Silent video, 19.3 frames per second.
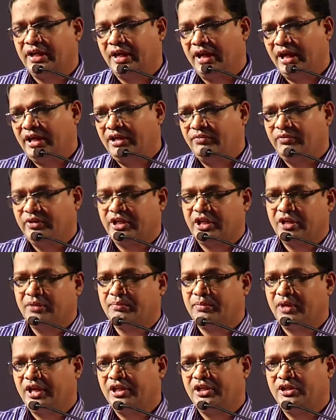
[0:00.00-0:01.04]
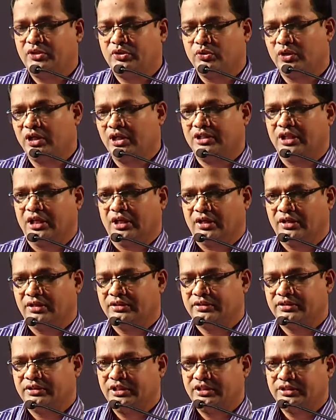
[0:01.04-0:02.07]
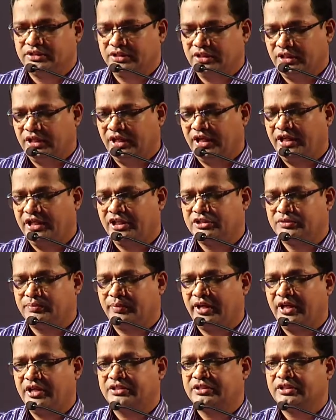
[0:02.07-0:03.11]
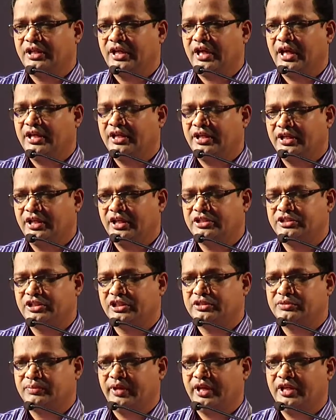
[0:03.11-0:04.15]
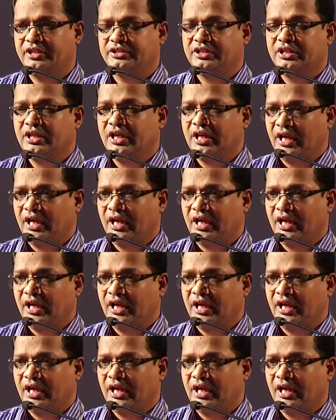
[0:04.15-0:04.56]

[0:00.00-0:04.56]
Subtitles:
and we can blend together this learning space and teaching space